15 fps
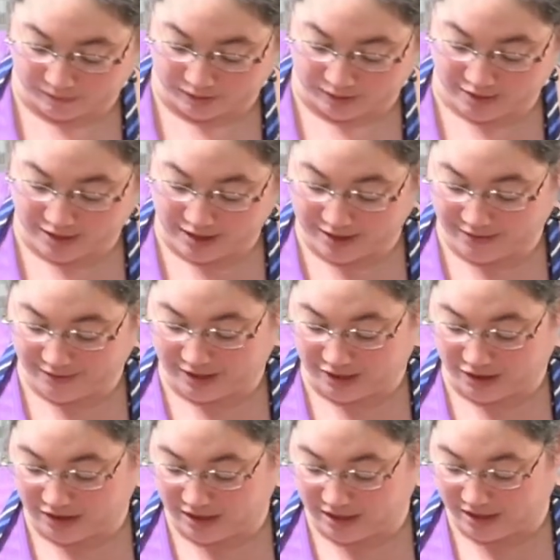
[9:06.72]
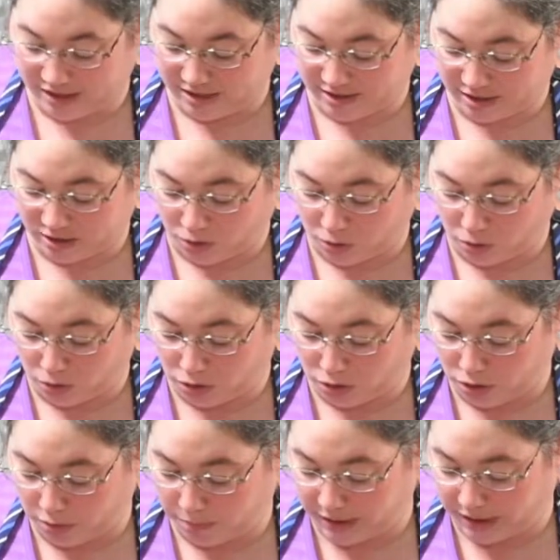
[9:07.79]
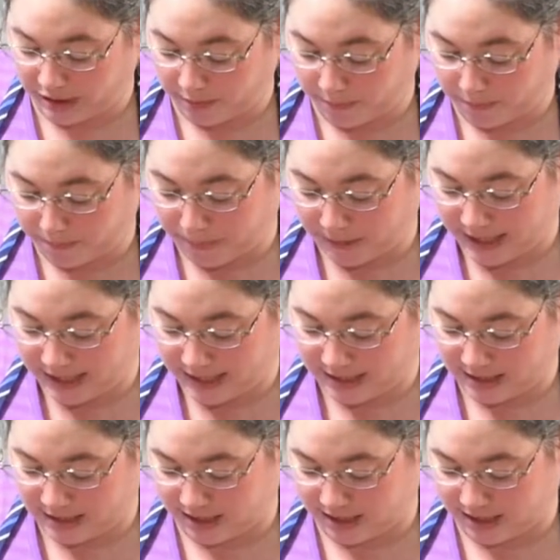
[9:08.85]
Alright, here is the whole big bite.